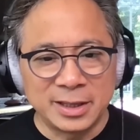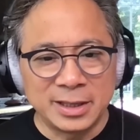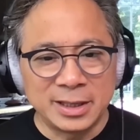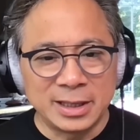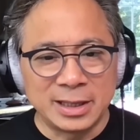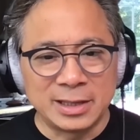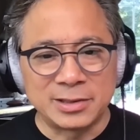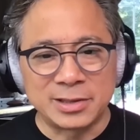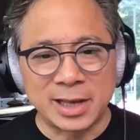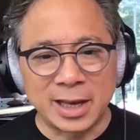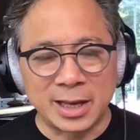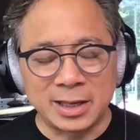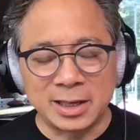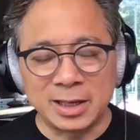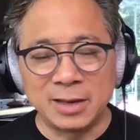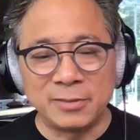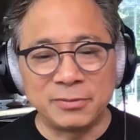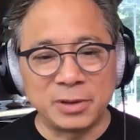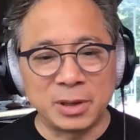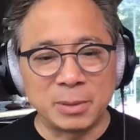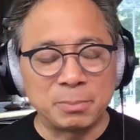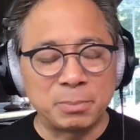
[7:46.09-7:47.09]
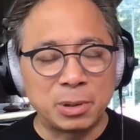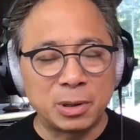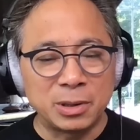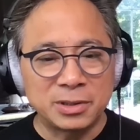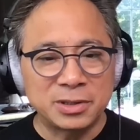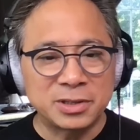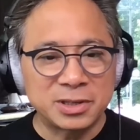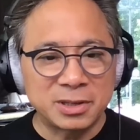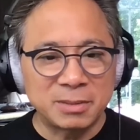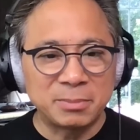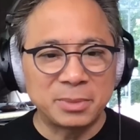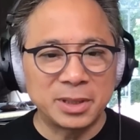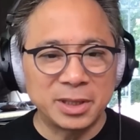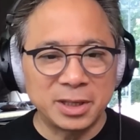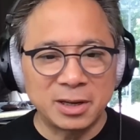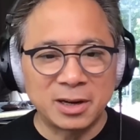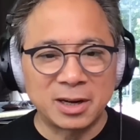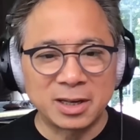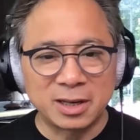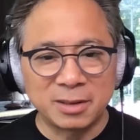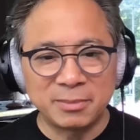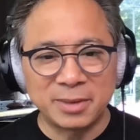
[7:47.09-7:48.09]
is that if you put somebody
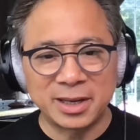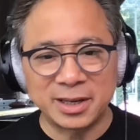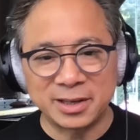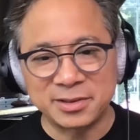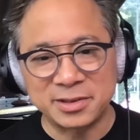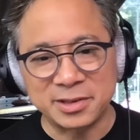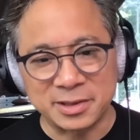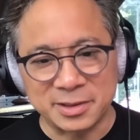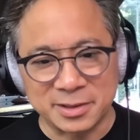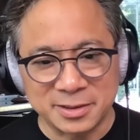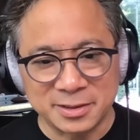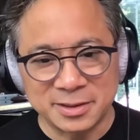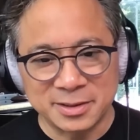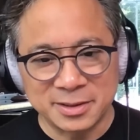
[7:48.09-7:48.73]
on a medicine,